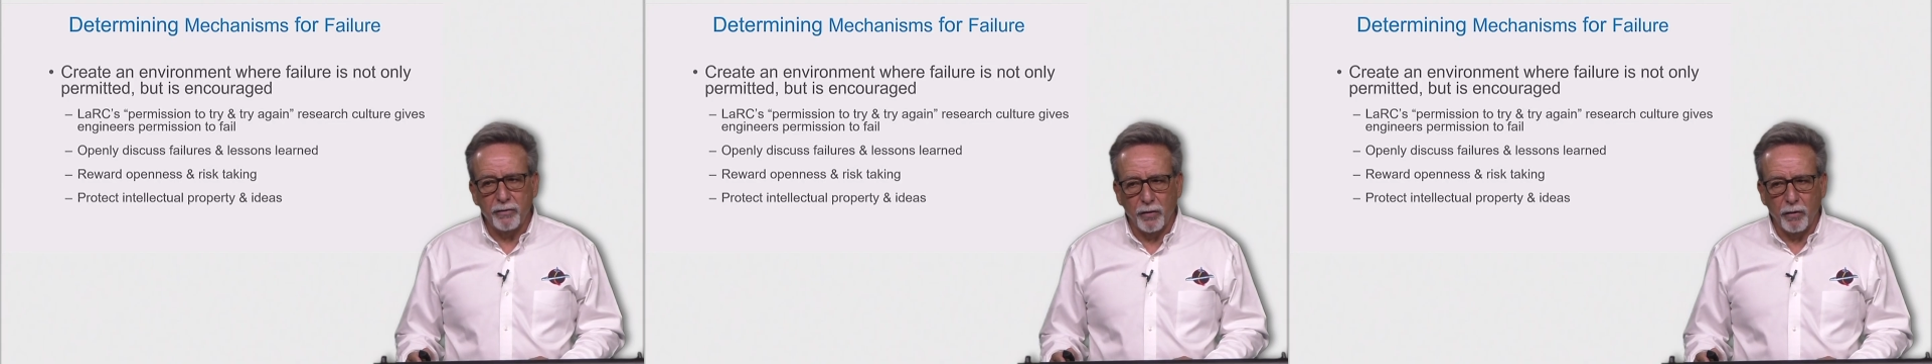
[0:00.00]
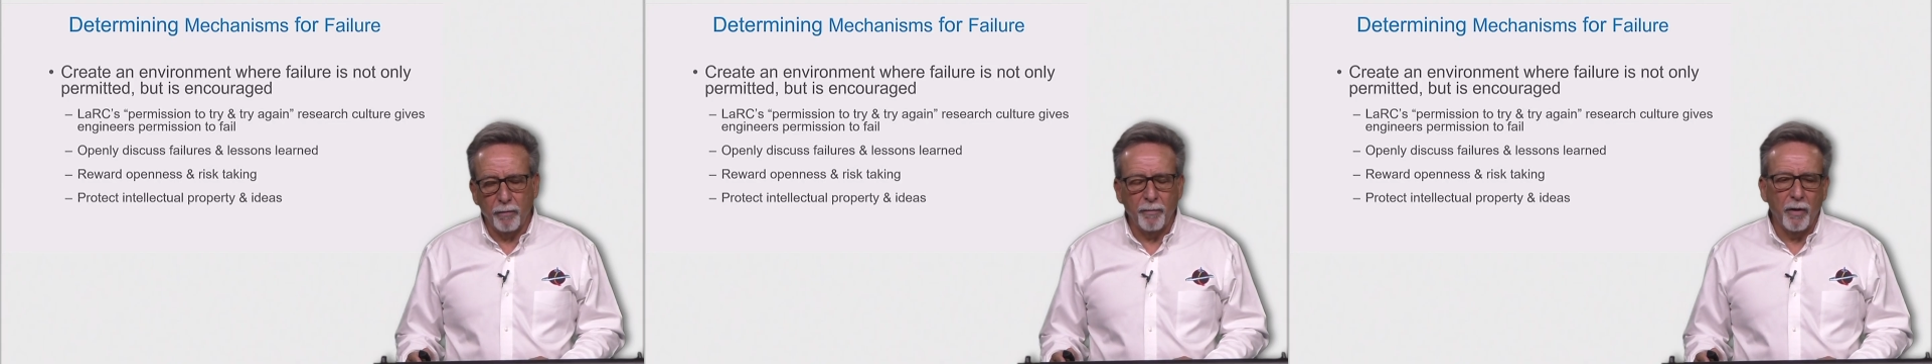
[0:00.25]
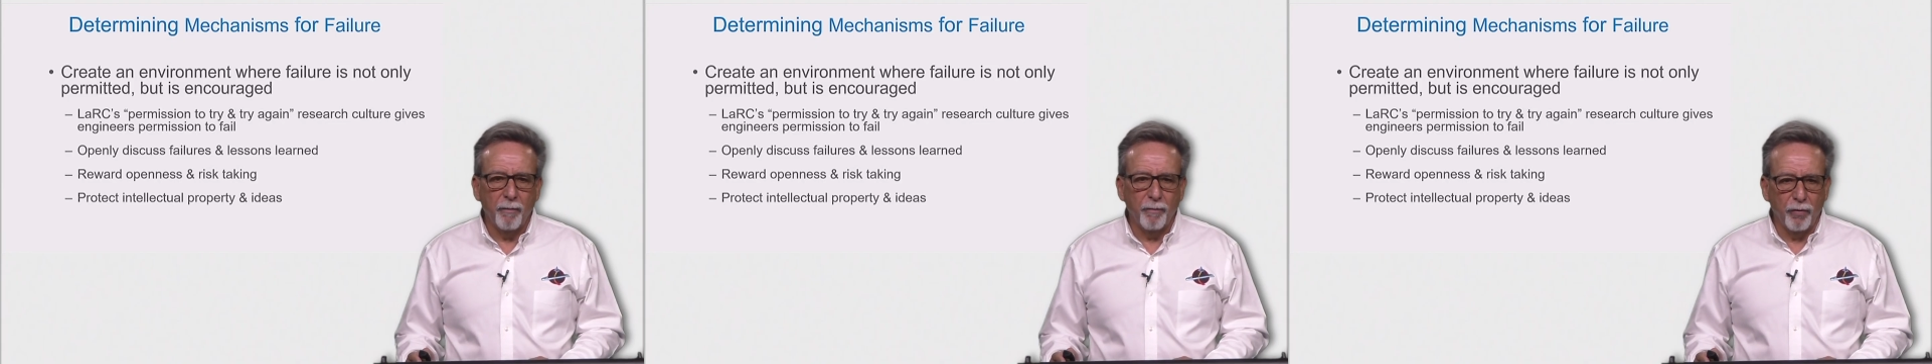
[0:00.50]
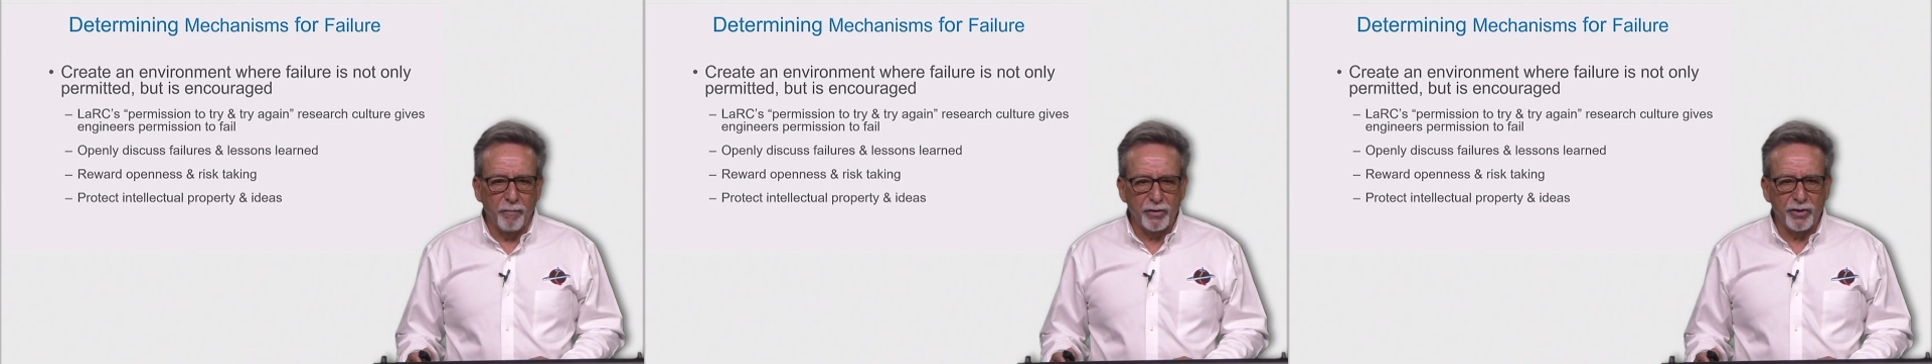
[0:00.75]
term
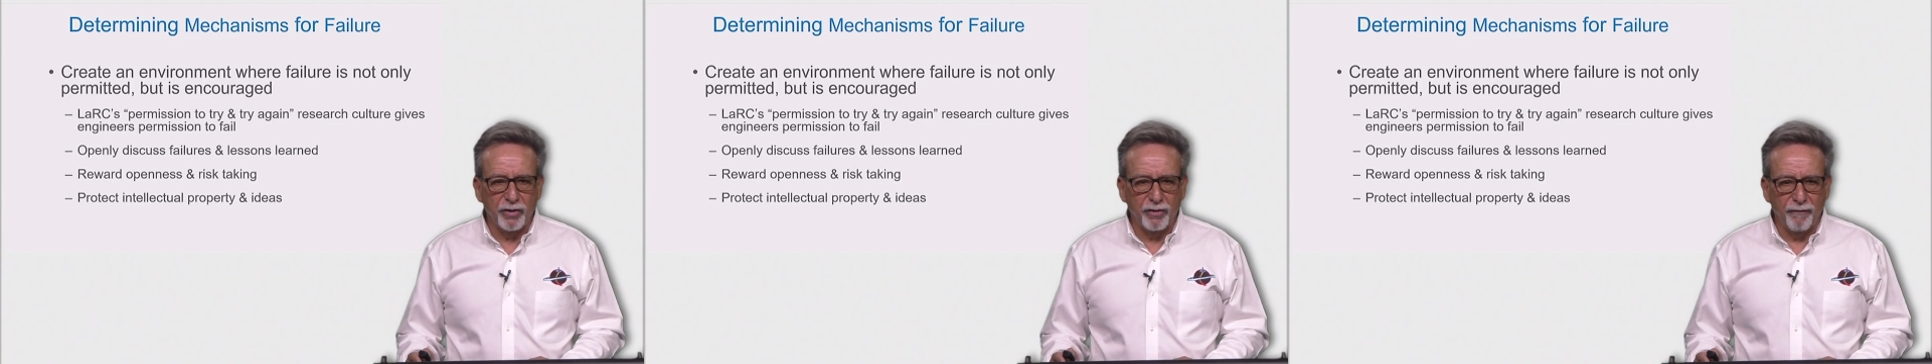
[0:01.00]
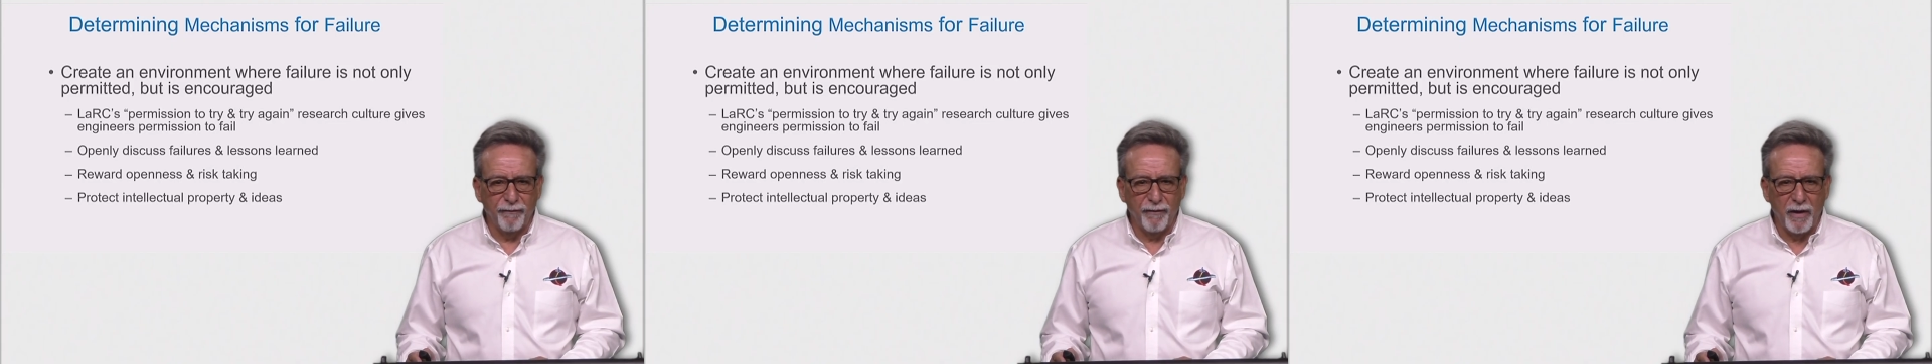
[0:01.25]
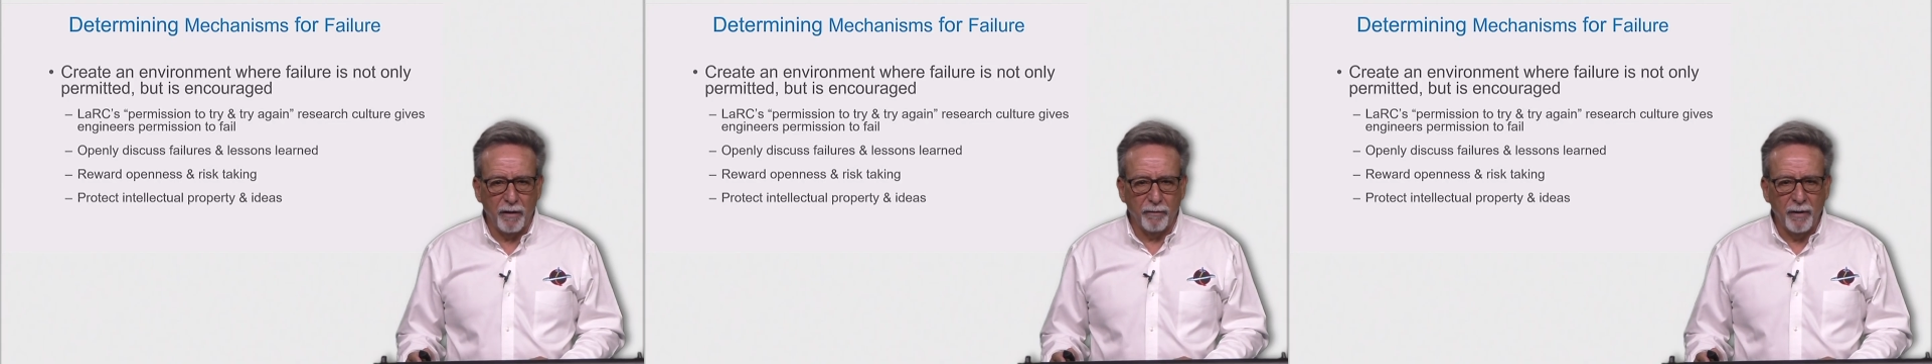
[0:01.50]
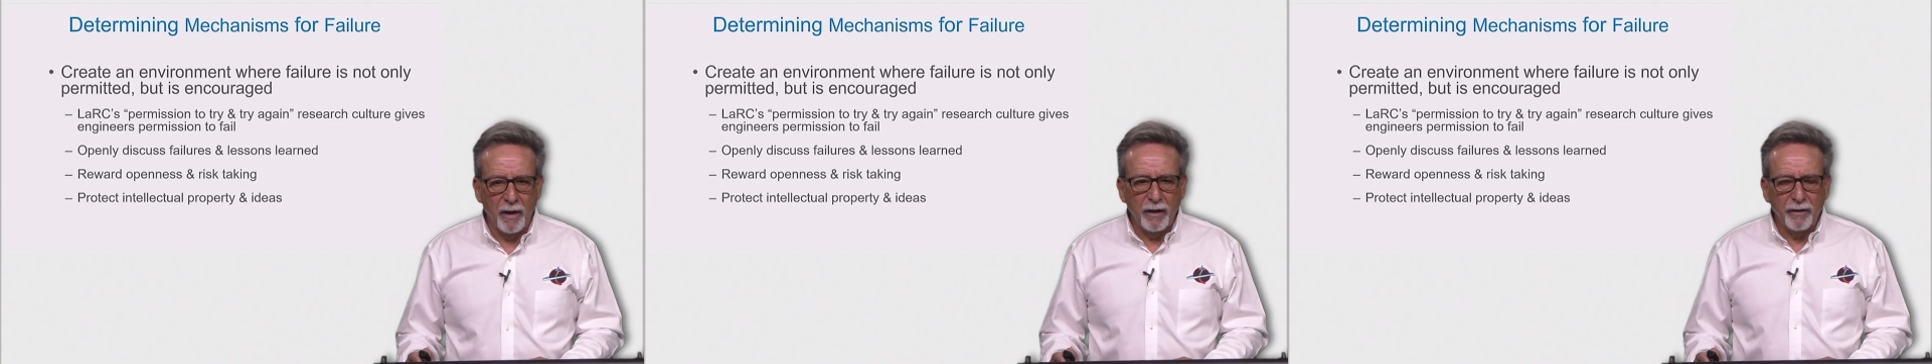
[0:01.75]
permission to fail.